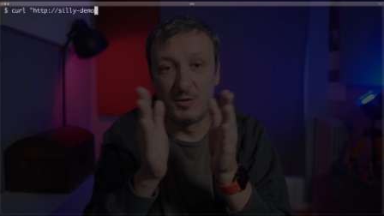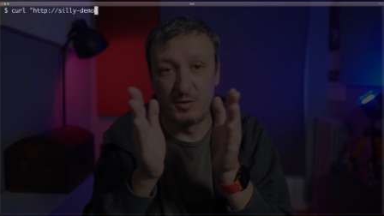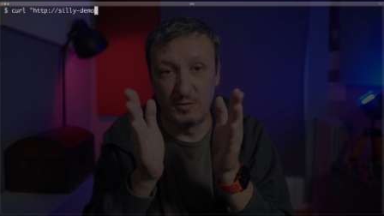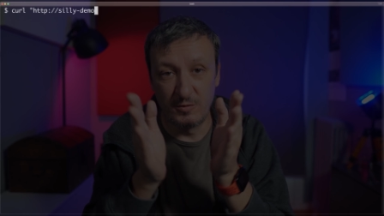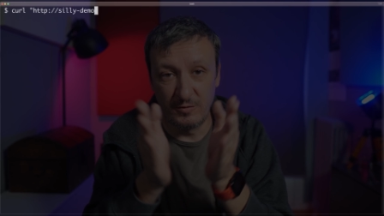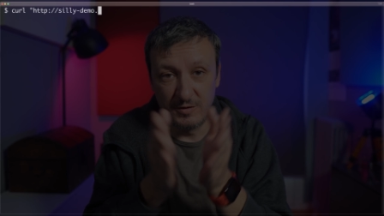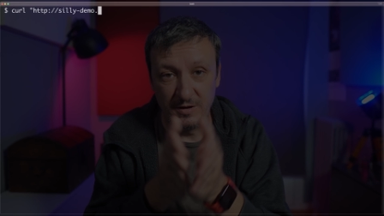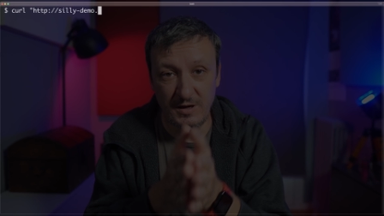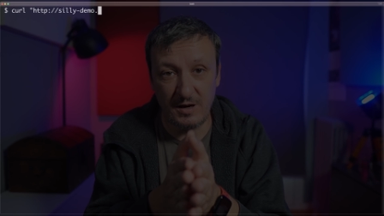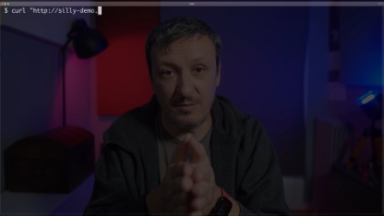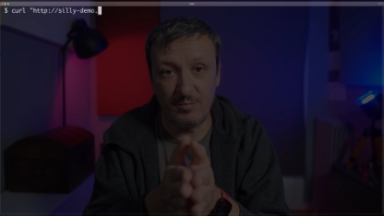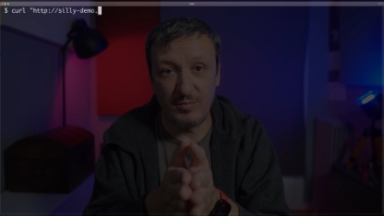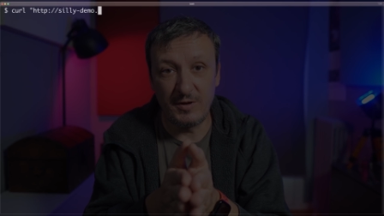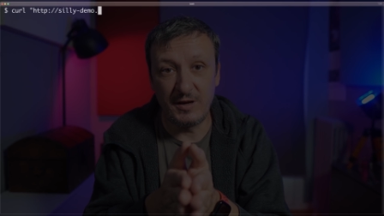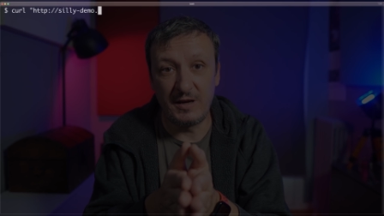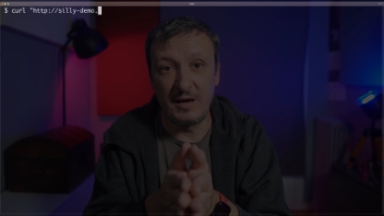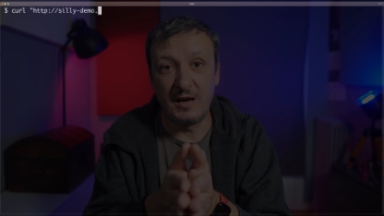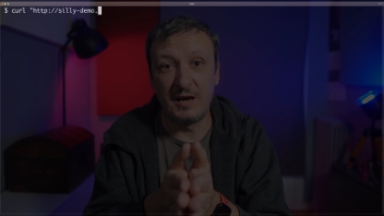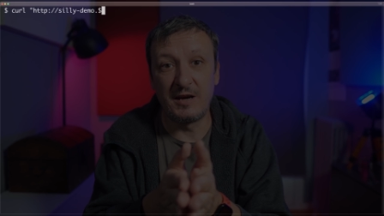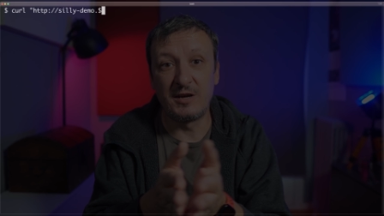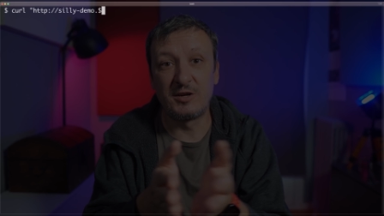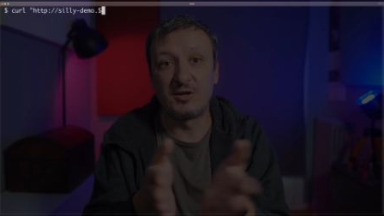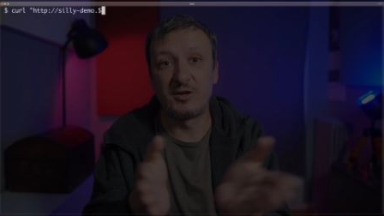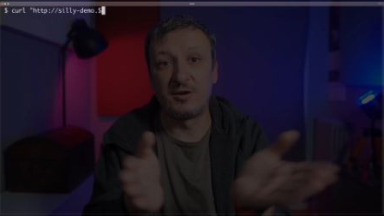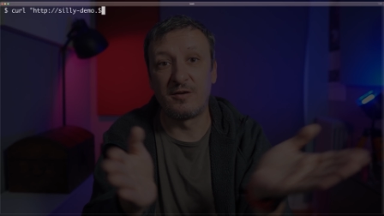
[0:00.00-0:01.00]
to the
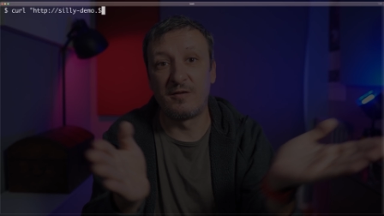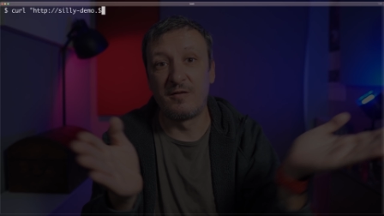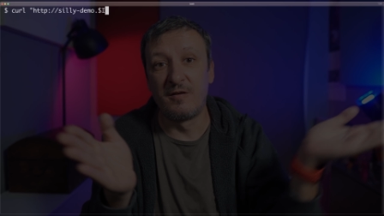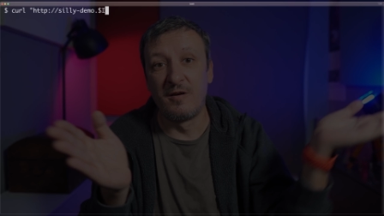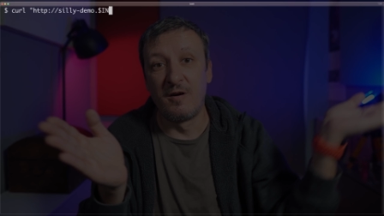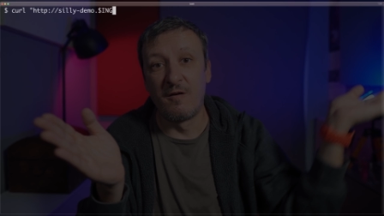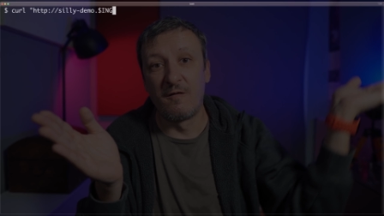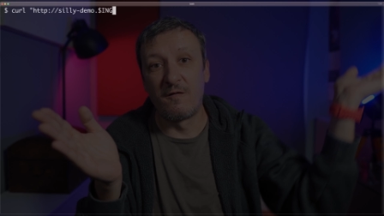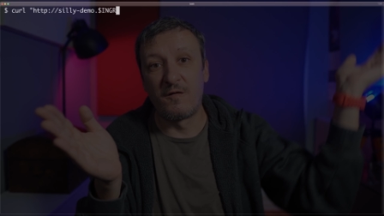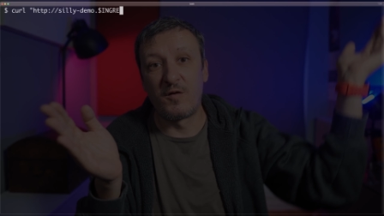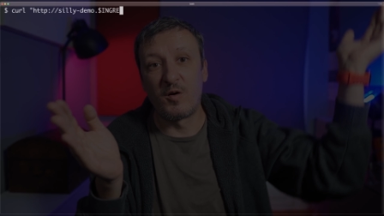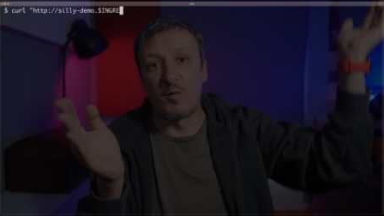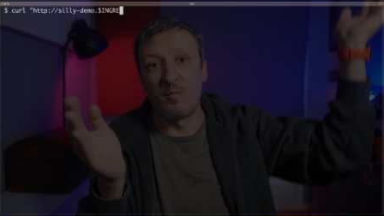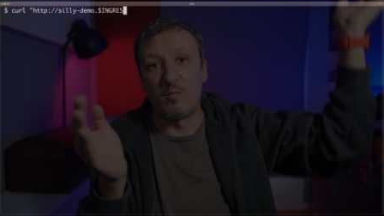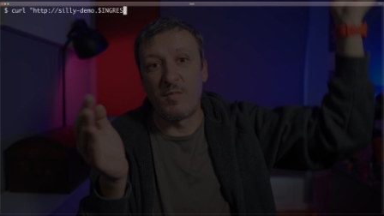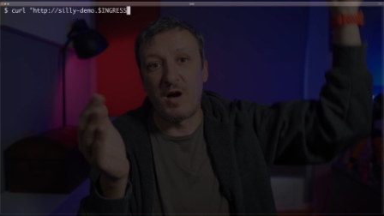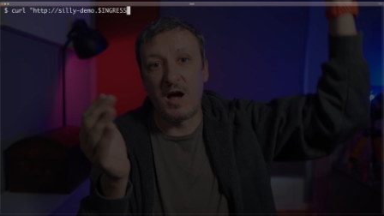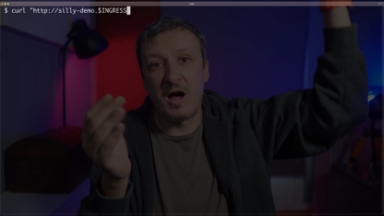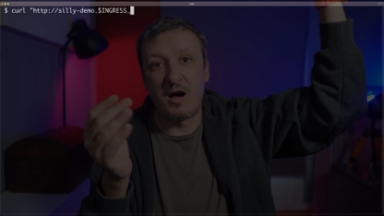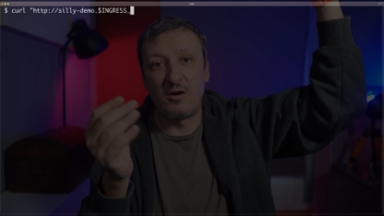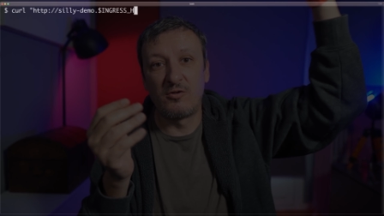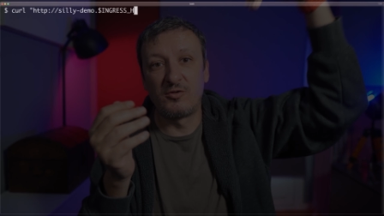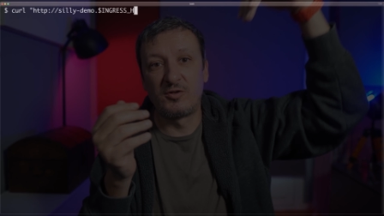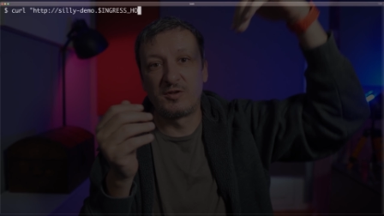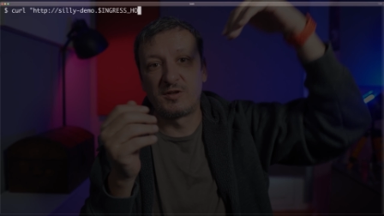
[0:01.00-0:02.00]
application from
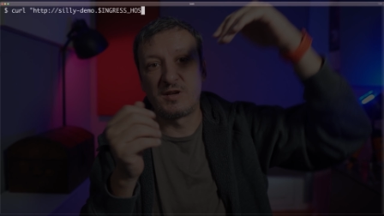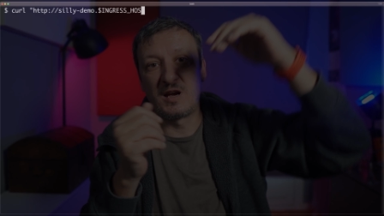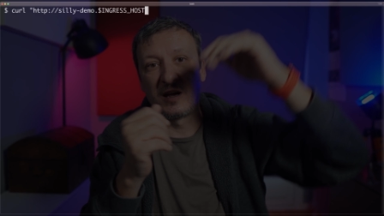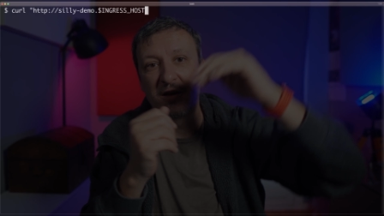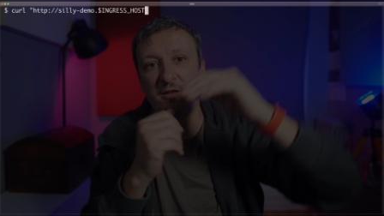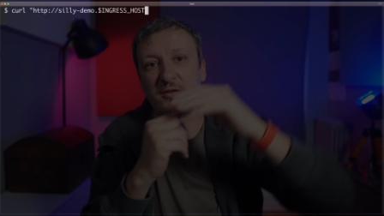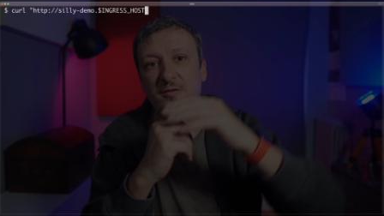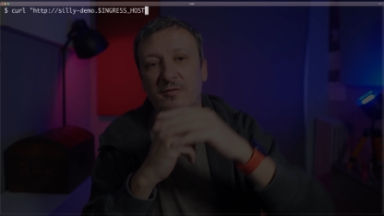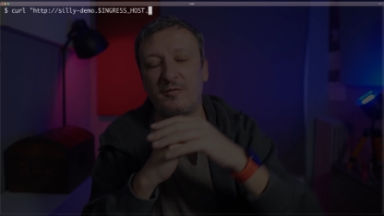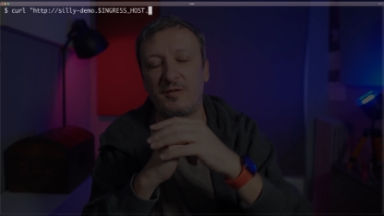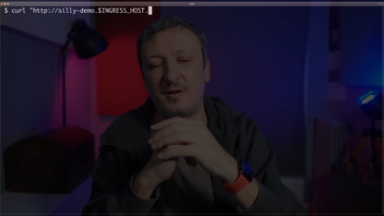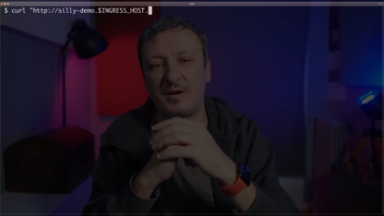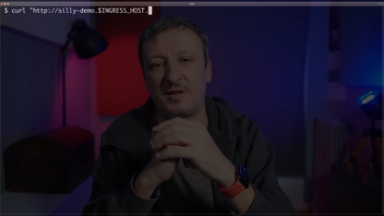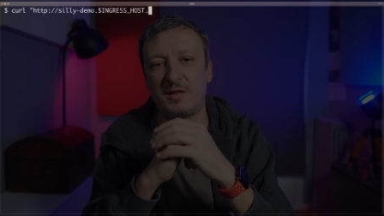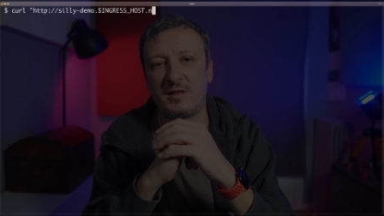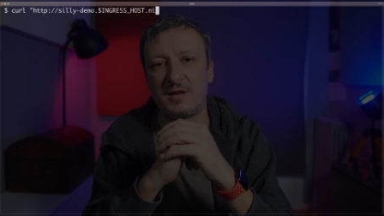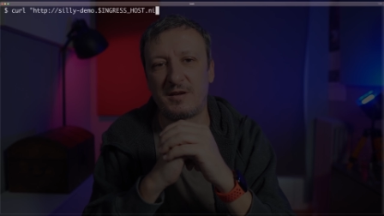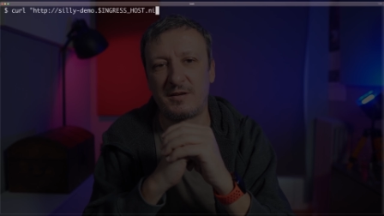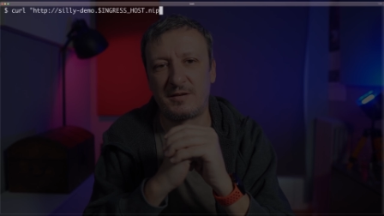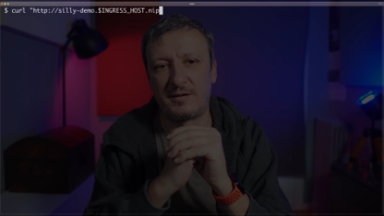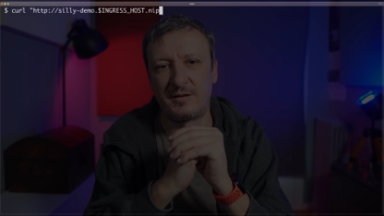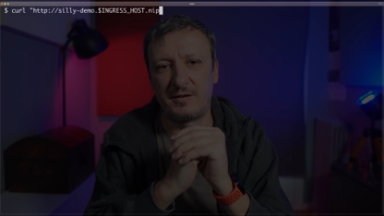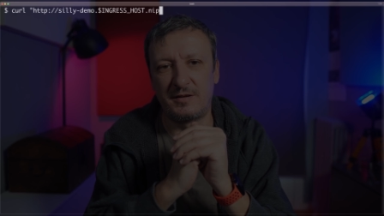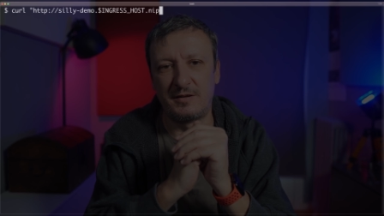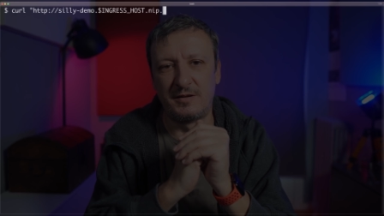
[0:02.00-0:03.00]
outside of the
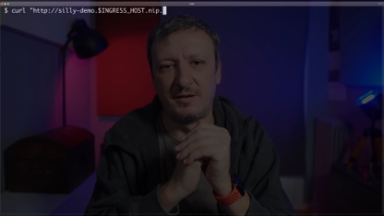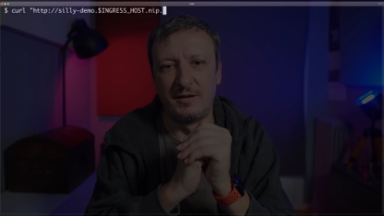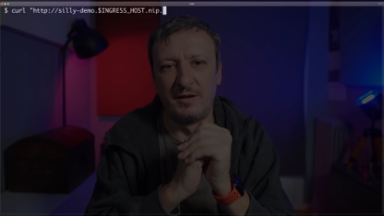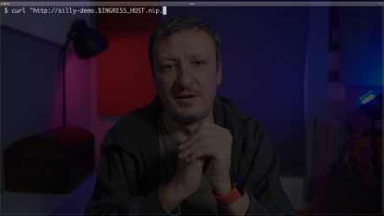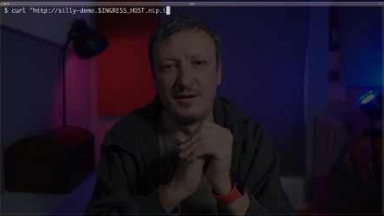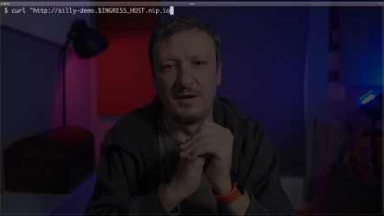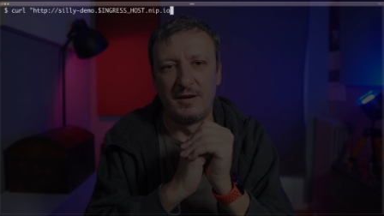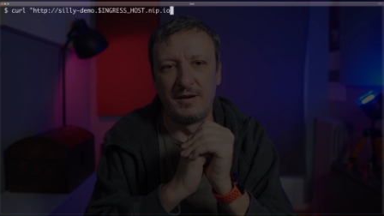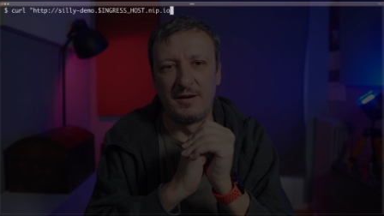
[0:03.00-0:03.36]
cluster